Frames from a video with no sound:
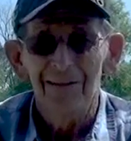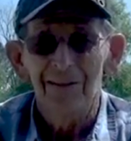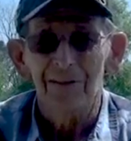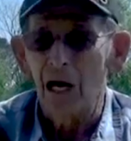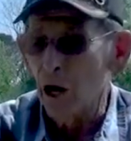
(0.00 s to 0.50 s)

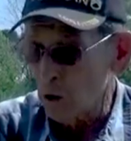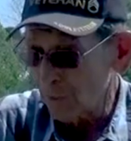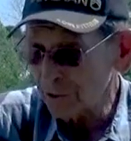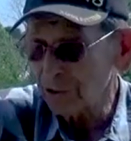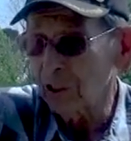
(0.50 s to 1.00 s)
still?
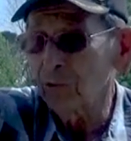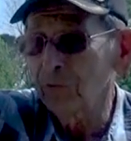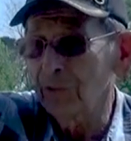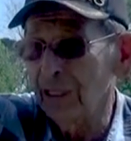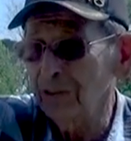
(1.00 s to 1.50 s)
No, it's out
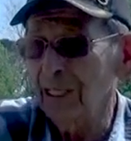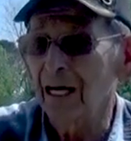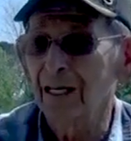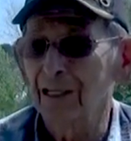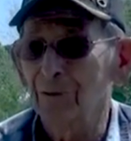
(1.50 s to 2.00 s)

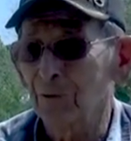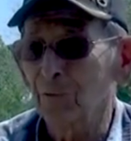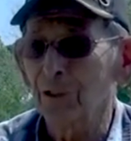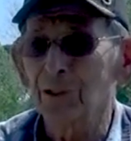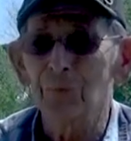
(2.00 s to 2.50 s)
there
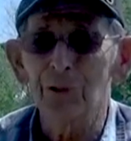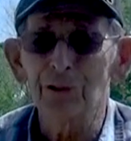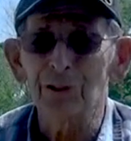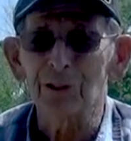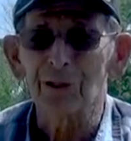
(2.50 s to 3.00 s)
where them
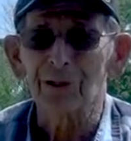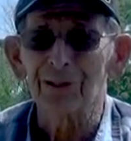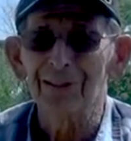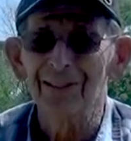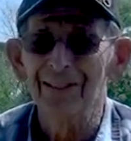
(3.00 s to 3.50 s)
bushes are.